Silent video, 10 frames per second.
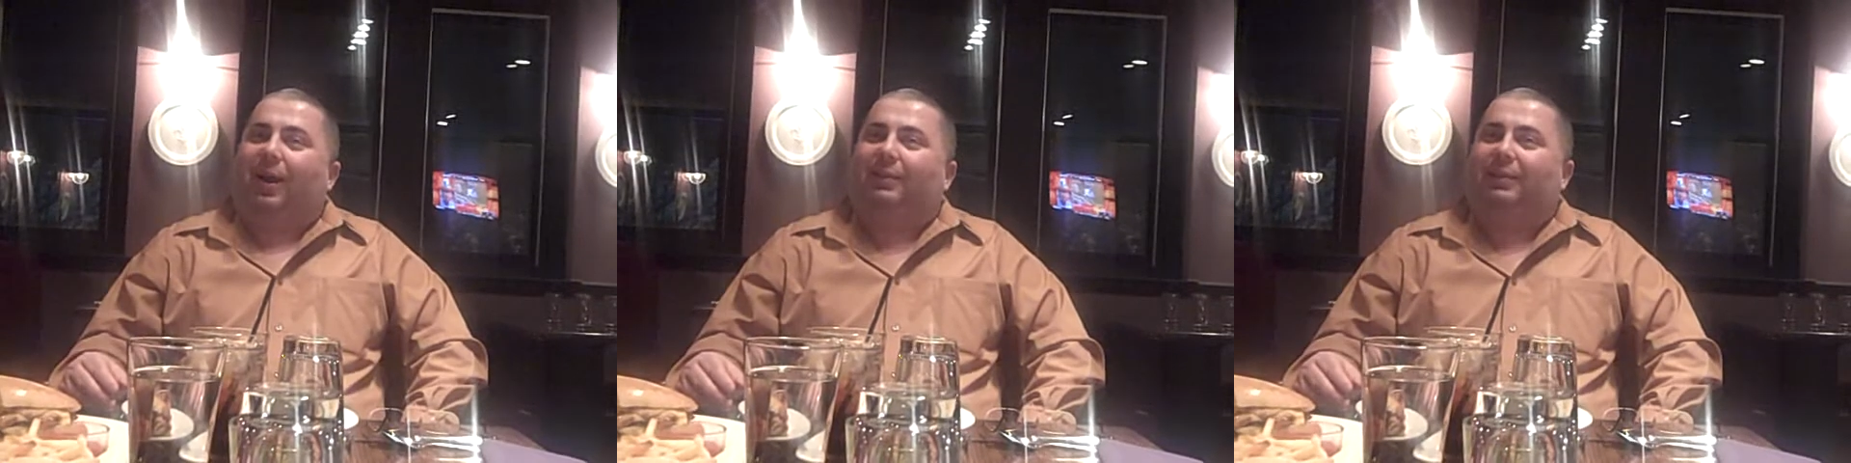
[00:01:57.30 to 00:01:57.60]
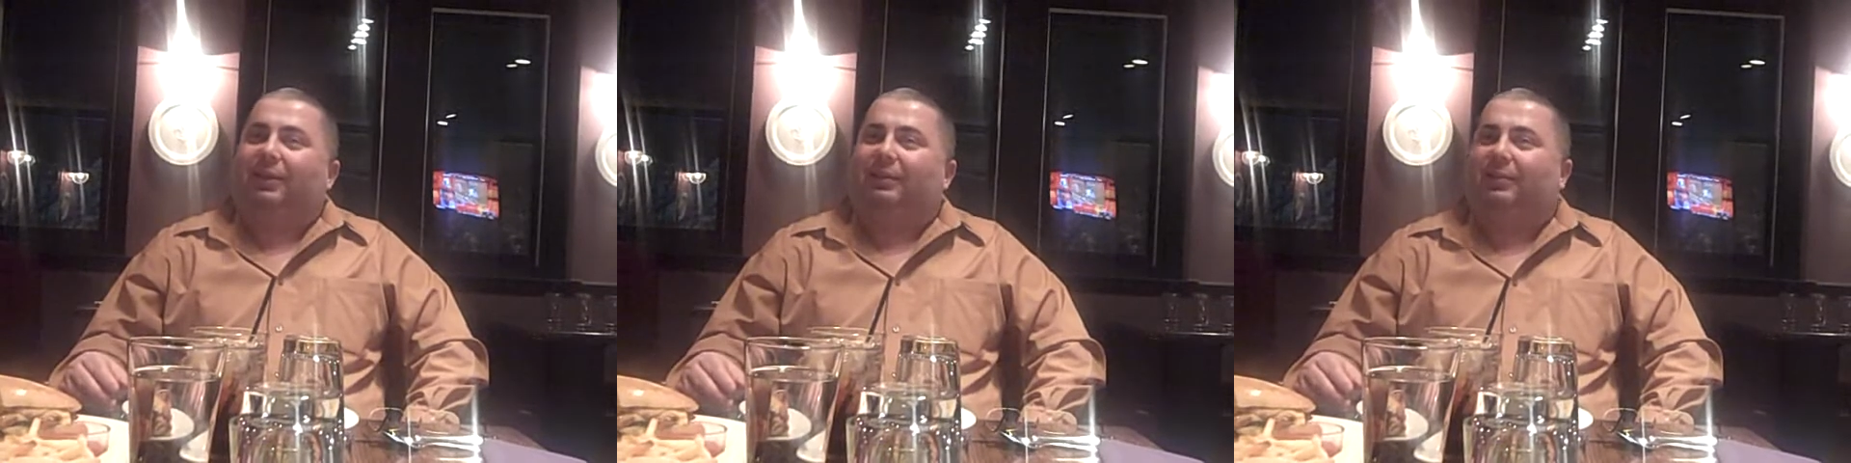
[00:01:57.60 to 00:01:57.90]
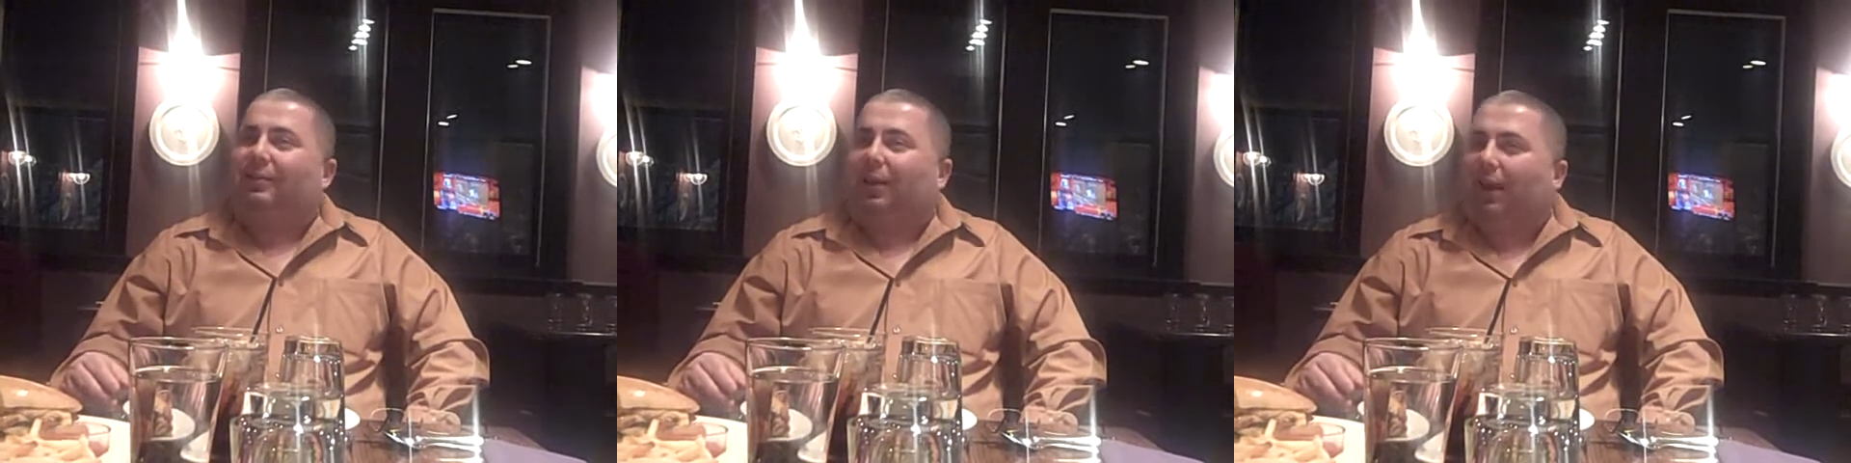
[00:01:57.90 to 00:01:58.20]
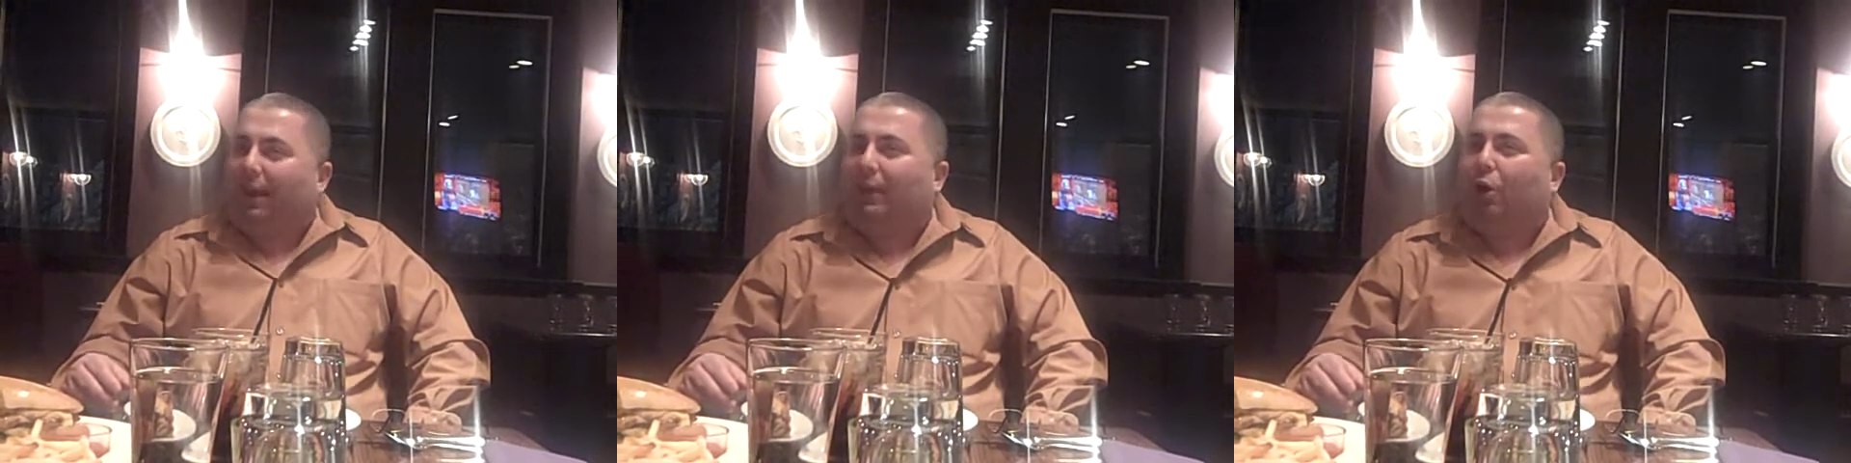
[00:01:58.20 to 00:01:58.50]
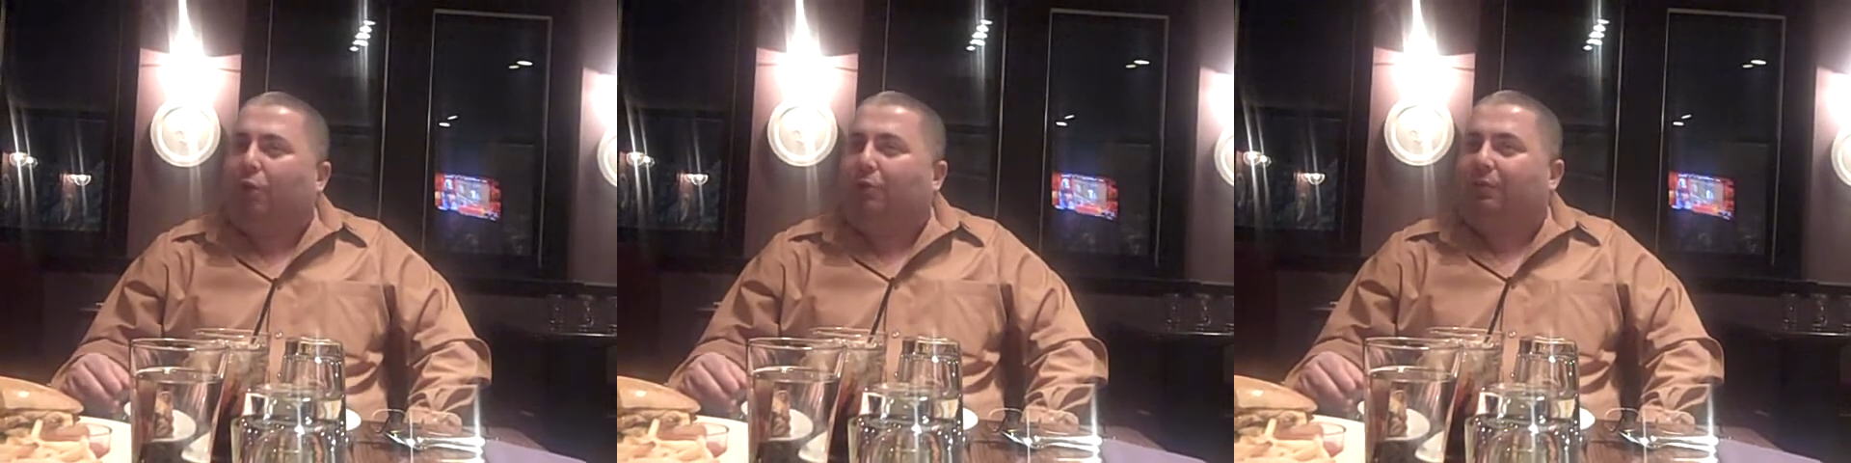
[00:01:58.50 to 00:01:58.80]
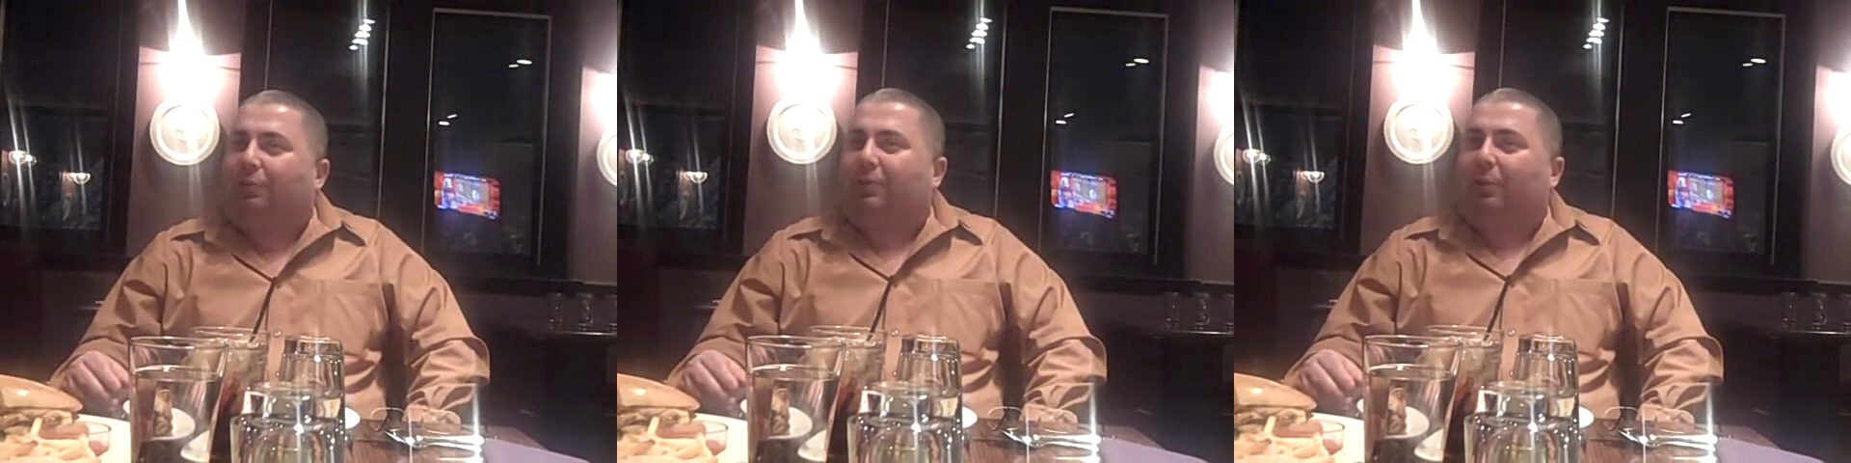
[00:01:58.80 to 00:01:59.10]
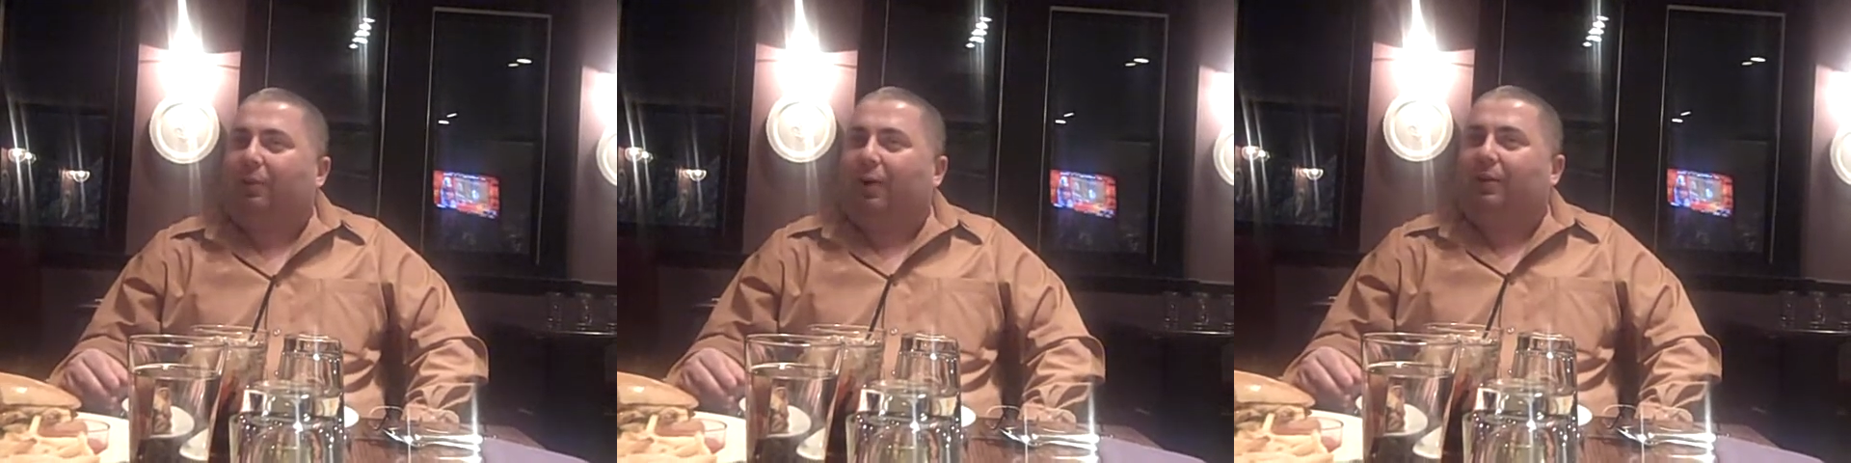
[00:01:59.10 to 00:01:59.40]
I says, "I know you from
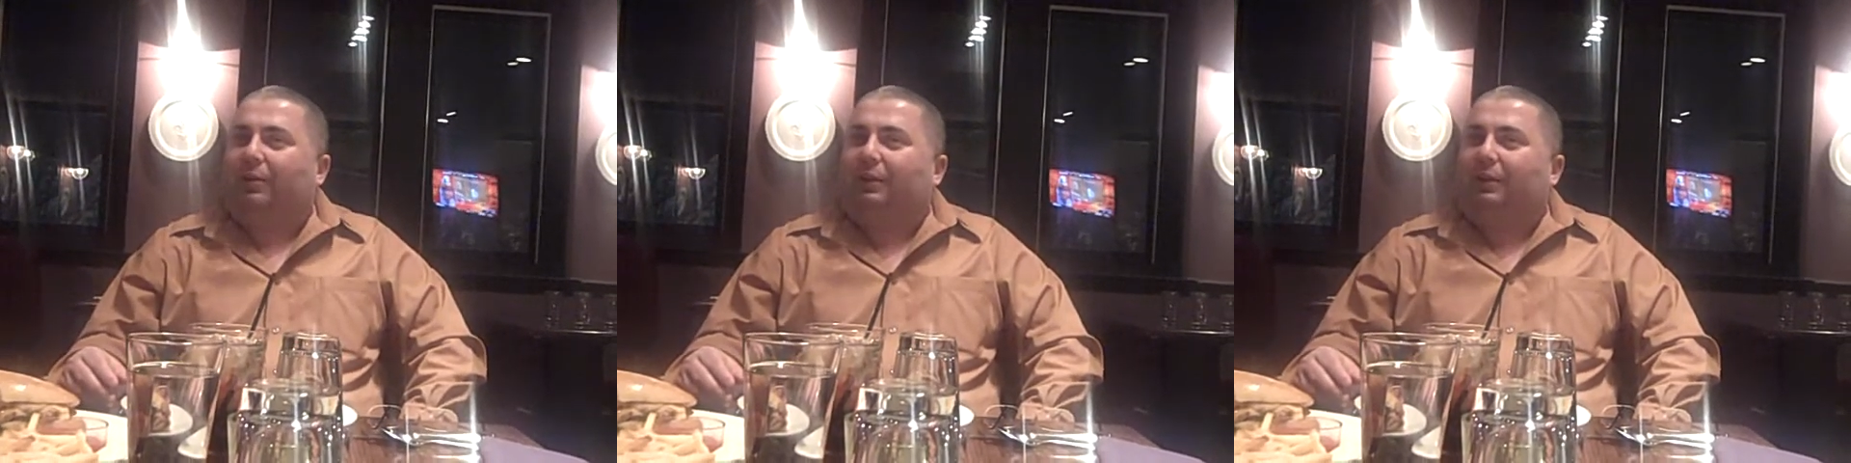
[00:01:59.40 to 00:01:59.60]
somewhere."